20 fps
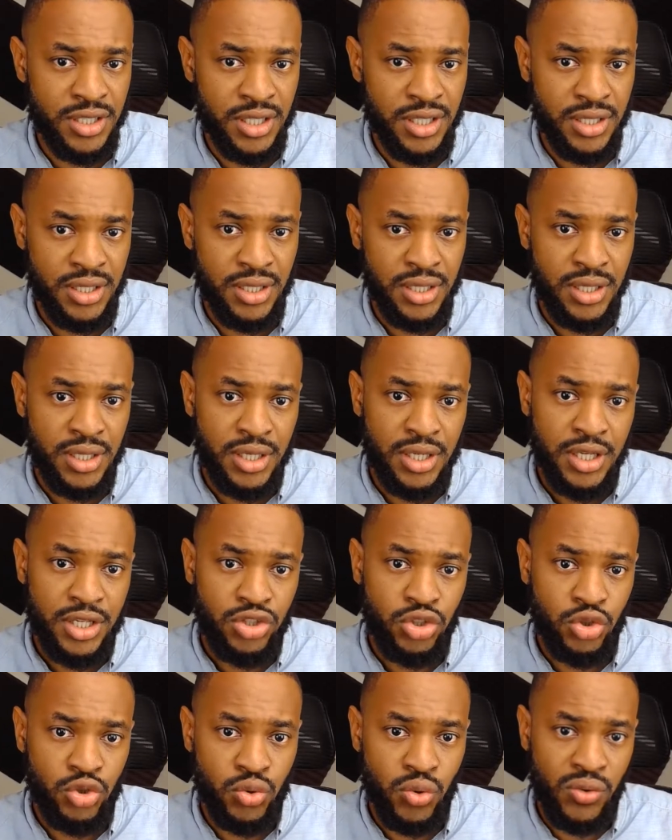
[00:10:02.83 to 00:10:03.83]
in
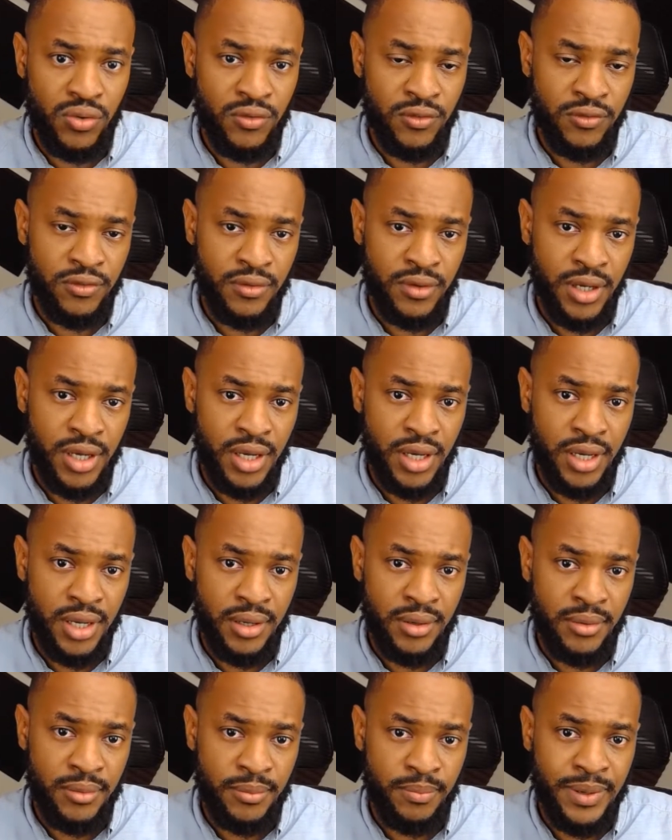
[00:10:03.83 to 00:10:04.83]
these sort of
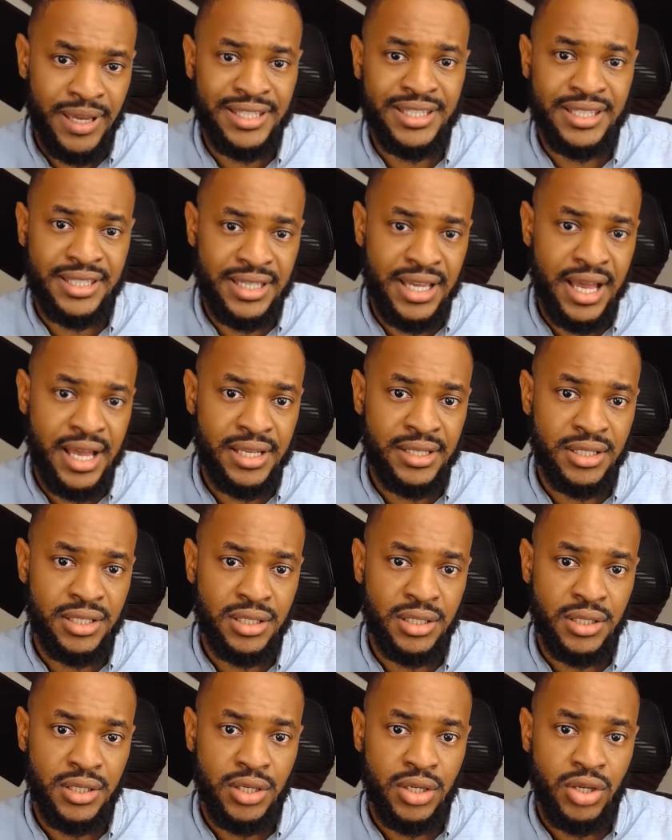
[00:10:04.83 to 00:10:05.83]
pesticides,
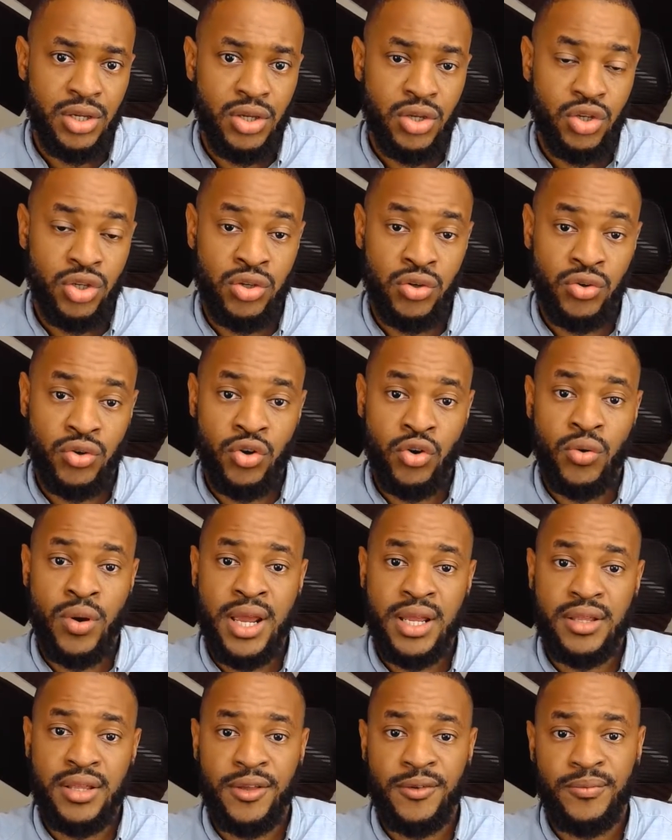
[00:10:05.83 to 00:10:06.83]
to
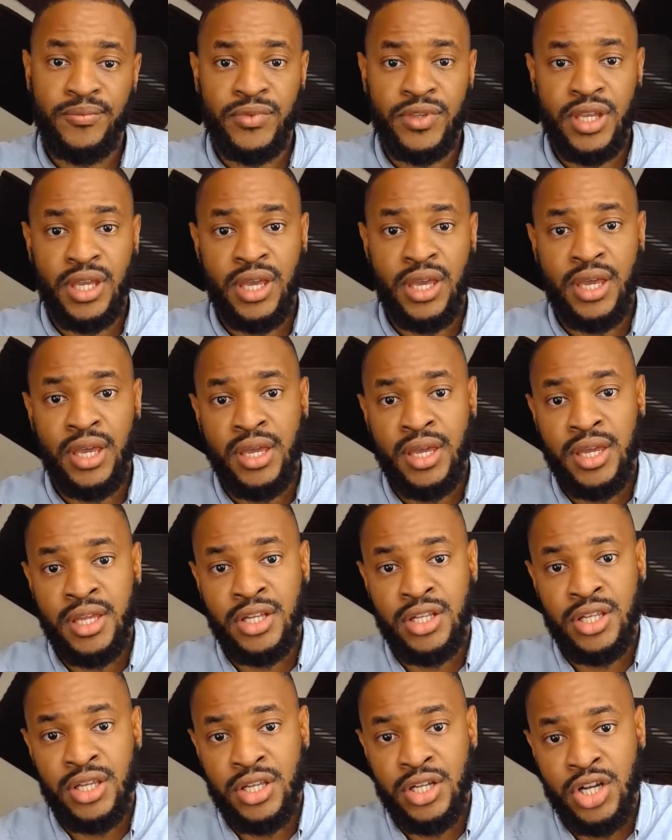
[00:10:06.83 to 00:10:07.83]
create
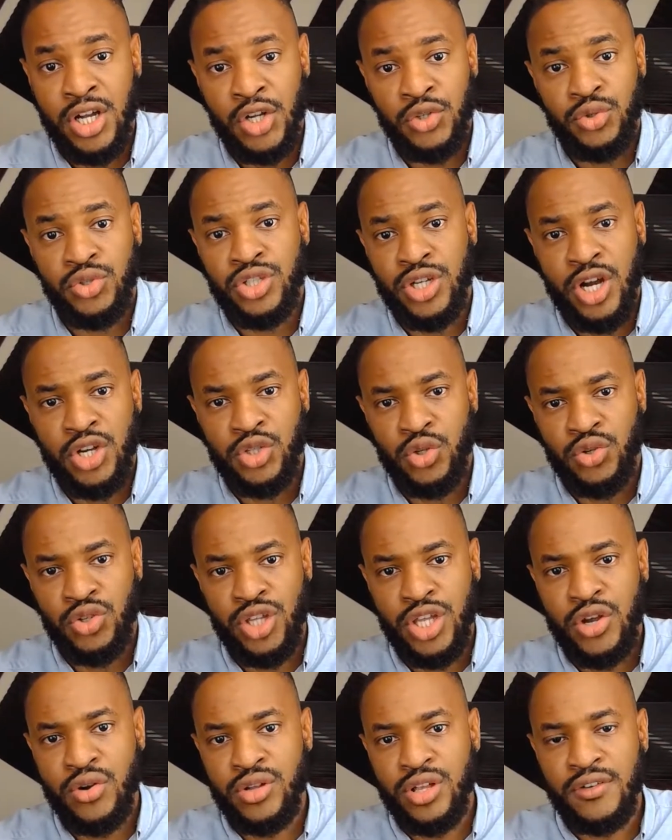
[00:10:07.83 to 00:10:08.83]
in countrysides or near
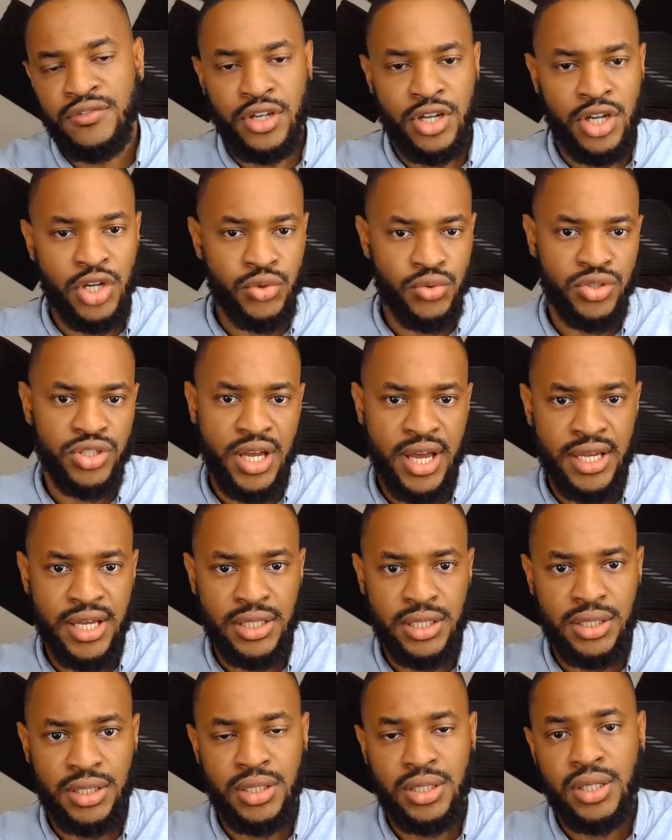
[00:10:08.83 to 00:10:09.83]
enough to
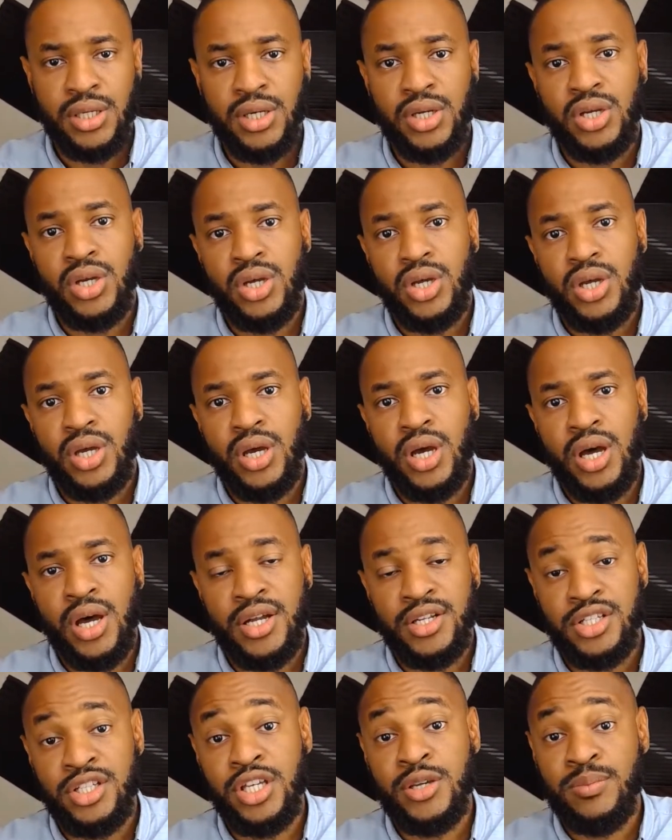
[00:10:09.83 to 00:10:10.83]
countrysides,
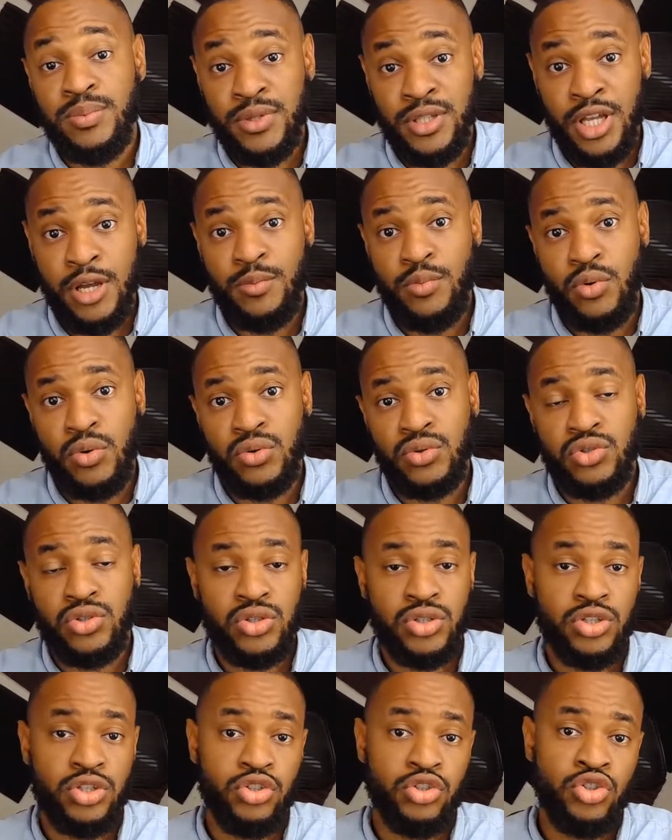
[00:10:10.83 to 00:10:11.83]
dipples
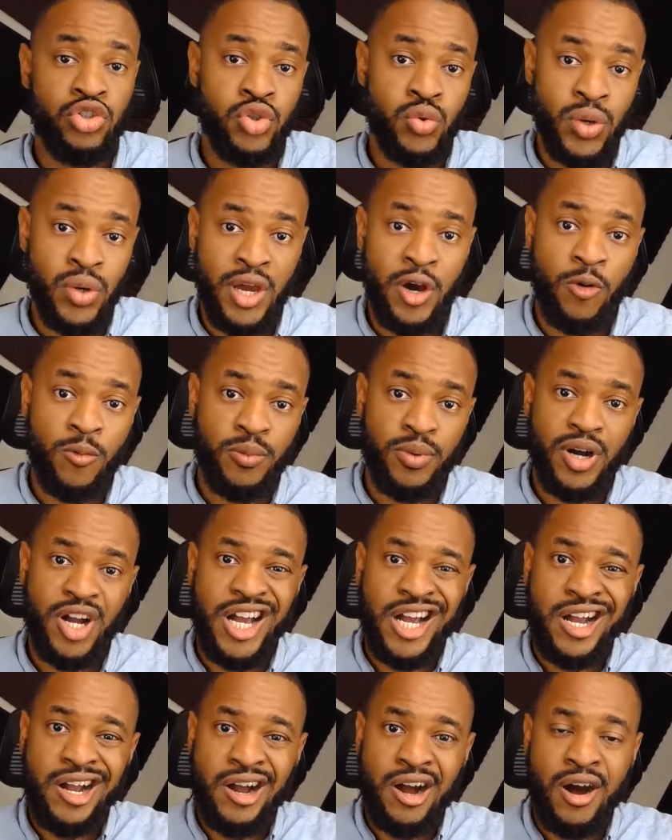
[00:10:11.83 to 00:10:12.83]
to help
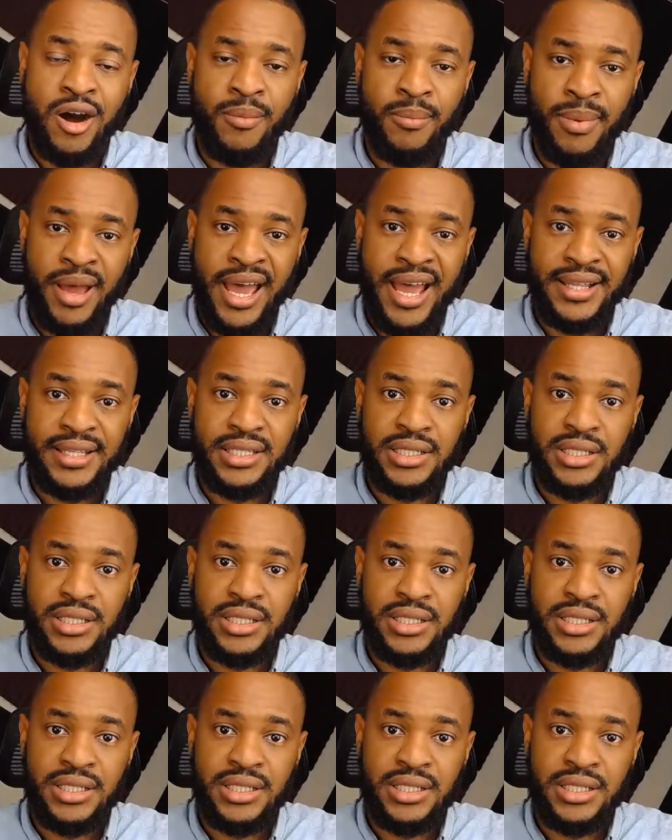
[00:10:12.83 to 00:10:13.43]
combat,